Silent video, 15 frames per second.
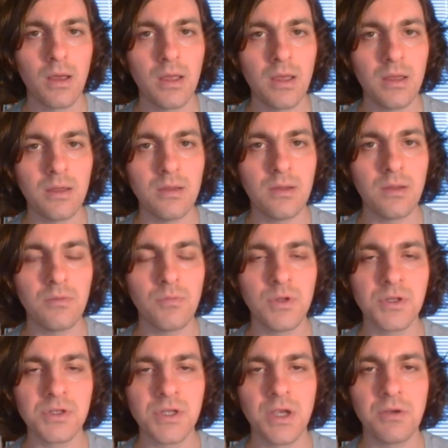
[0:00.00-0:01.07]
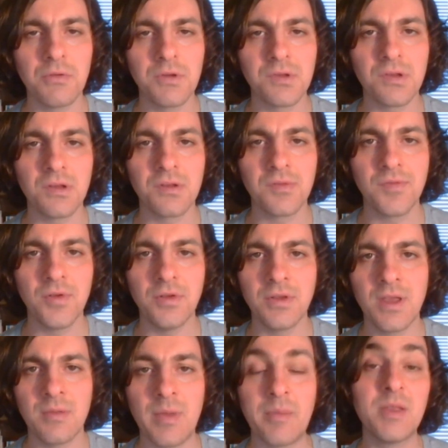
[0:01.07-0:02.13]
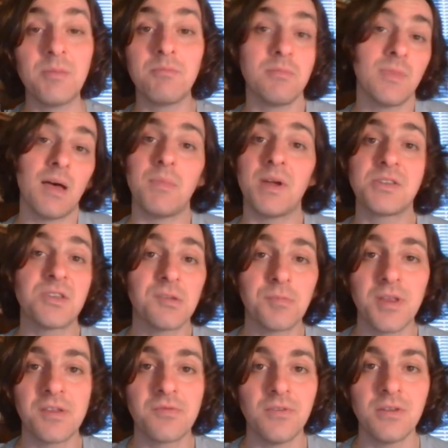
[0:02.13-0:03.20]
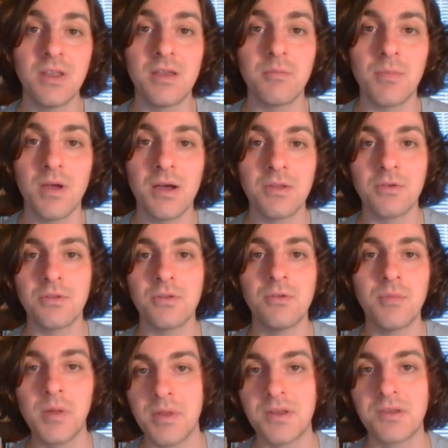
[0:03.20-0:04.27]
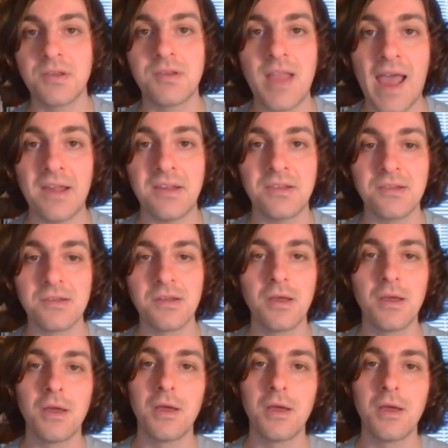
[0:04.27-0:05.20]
He didn't want to share his full name. I mean, that might just be his full name, I don't know, maybe it's just S.